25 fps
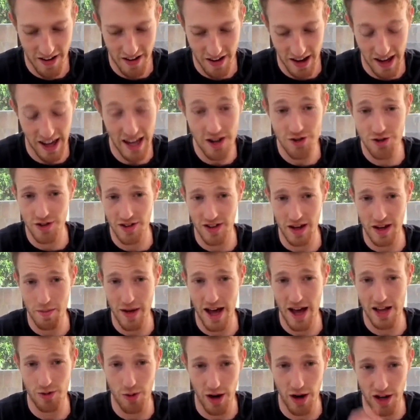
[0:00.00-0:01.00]
Interesting
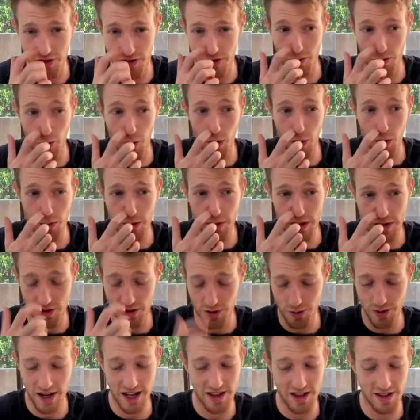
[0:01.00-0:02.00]
math question. Will we
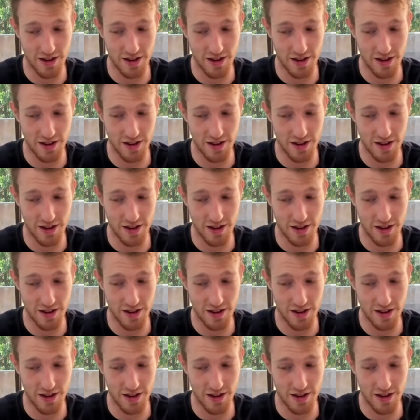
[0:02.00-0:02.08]
still get the